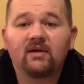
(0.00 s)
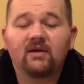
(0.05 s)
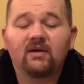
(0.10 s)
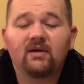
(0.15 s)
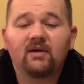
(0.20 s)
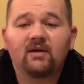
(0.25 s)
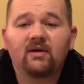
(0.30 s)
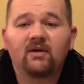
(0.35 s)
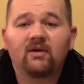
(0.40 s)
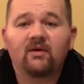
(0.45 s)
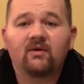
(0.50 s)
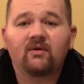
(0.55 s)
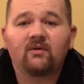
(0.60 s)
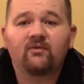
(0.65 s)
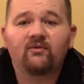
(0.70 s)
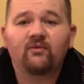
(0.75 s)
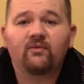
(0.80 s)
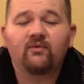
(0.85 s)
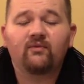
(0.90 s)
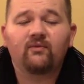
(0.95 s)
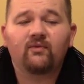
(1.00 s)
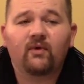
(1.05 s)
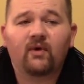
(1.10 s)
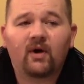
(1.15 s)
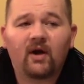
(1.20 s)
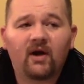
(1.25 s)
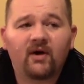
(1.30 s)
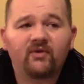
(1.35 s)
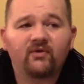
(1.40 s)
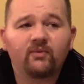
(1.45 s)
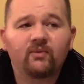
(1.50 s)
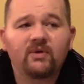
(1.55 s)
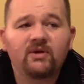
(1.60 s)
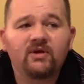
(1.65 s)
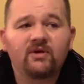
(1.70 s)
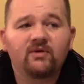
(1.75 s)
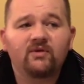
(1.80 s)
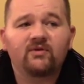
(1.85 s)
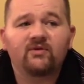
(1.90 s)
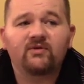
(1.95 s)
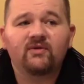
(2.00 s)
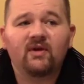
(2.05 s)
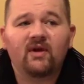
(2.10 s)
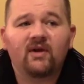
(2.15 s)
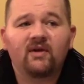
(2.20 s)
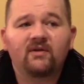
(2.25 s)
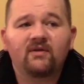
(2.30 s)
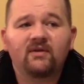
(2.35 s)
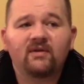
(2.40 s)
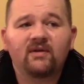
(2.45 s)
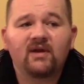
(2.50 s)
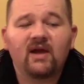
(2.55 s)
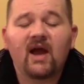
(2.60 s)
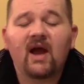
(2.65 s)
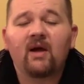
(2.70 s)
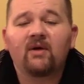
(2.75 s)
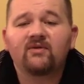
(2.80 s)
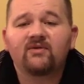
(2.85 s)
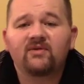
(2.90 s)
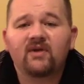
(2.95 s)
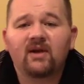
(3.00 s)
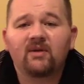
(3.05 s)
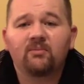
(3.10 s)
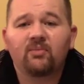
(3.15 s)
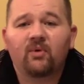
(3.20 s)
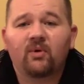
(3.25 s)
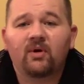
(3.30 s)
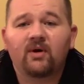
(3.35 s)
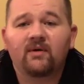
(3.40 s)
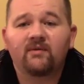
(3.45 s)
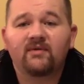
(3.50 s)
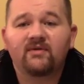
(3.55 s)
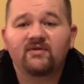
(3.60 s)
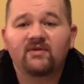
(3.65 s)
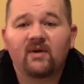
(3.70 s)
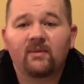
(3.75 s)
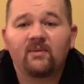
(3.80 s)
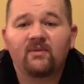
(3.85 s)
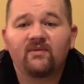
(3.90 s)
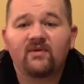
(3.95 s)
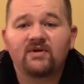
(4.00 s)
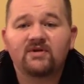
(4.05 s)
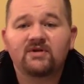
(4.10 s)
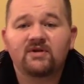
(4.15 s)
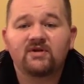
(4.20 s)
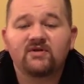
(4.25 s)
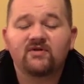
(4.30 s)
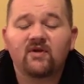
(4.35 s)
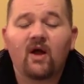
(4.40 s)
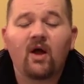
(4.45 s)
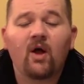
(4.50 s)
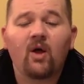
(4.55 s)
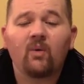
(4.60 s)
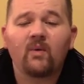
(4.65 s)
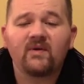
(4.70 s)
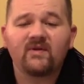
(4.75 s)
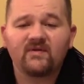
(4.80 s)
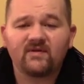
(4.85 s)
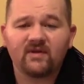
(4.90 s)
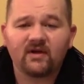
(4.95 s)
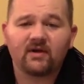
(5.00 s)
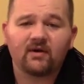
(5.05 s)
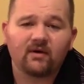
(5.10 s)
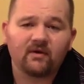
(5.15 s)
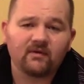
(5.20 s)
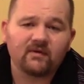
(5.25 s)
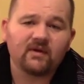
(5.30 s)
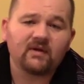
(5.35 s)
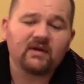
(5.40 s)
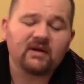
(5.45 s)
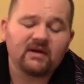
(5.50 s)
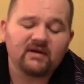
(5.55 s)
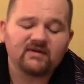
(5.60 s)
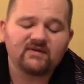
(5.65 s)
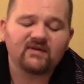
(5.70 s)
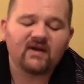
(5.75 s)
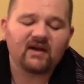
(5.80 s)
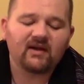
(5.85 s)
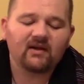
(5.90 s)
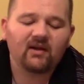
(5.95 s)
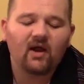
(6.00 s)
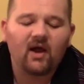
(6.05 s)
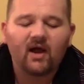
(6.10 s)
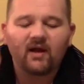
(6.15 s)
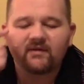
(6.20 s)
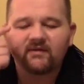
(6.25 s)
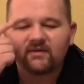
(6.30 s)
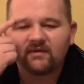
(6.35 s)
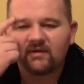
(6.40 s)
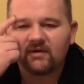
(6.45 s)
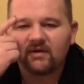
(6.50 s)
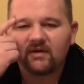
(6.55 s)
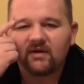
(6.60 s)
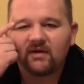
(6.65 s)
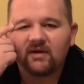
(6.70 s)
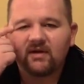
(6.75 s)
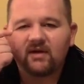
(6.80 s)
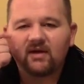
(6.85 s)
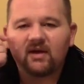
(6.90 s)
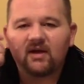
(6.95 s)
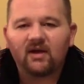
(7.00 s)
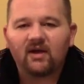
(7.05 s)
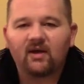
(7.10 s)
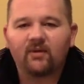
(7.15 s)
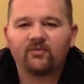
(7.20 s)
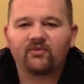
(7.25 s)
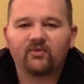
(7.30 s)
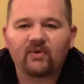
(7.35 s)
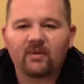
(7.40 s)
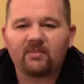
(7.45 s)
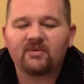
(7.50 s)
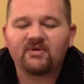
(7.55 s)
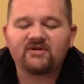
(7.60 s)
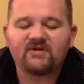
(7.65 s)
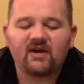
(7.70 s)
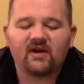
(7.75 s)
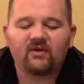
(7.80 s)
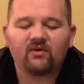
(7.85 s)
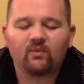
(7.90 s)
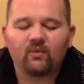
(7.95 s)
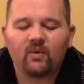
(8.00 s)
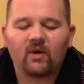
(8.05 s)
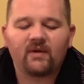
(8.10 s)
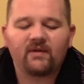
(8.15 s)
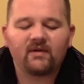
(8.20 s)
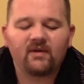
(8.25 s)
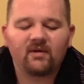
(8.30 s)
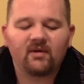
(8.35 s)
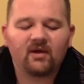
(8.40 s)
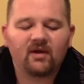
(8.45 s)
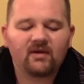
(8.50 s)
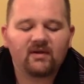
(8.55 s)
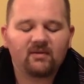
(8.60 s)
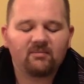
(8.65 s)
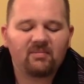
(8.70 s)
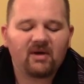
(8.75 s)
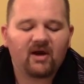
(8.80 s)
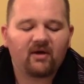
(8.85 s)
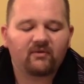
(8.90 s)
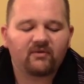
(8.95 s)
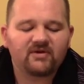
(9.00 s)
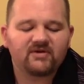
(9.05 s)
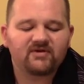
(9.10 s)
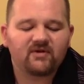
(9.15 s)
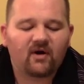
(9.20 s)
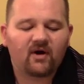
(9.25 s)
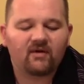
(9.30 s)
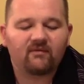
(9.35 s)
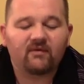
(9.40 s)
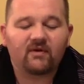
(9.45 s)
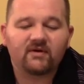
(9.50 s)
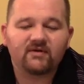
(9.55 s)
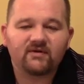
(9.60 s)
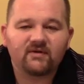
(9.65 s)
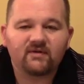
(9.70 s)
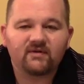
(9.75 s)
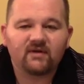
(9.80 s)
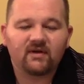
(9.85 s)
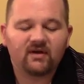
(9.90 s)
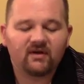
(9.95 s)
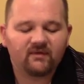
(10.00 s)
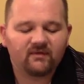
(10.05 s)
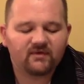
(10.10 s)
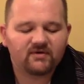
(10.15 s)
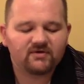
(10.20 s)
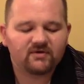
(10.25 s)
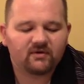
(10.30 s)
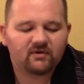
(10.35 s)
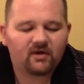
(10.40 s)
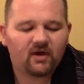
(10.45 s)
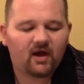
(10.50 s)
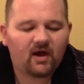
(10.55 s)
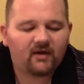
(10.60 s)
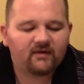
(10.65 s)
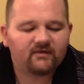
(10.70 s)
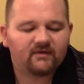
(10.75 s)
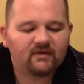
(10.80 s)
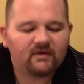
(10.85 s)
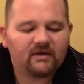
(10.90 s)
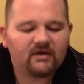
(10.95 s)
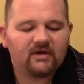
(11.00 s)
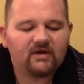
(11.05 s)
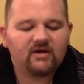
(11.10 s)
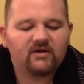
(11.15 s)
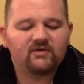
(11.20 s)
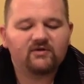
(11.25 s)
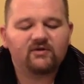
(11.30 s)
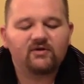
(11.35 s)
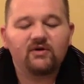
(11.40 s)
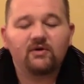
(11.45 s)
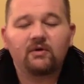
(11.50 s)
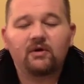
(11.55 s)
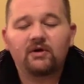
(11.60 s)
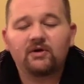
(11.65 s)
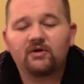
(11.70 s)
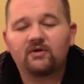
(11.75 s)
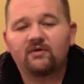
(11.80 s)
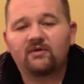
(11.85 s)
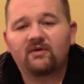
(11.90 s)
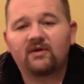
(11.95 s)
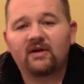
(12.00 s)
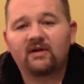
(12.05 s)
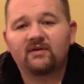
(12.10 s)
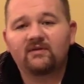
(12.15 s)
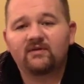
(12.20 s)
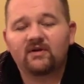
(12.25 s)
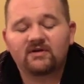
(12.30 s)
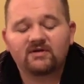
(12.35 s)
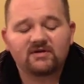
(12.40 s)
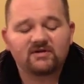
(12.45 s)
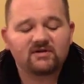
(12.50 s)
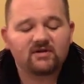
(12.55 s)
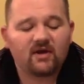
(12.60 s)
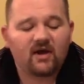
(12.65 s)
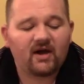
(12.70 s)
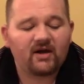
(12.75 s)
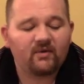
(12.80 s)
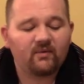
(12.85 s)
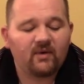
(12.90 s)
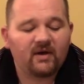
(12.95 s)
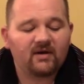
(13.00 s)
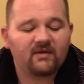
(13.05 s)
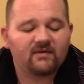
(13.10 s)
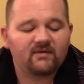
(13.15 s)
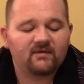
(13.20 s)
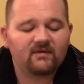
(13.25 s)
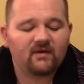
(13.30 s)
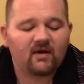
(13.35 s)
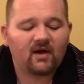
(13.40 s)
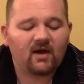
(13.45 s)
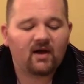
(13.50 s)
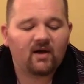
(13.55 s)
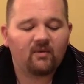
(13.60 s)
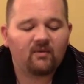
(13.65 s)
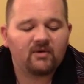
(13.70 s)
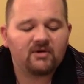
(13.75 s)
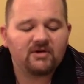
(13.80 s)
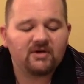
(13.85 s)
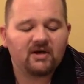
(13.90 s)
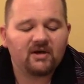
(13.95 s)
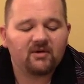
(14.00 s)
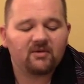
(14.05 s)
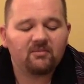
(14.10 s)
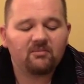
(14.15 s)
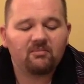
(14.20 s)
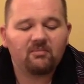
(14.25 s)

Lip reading: You know, for us, we use the outside border of a subdivision is always thicker than the inside lots. It helps represent what the boundaries are versus the individual lots. So you can use things such as line widths when you get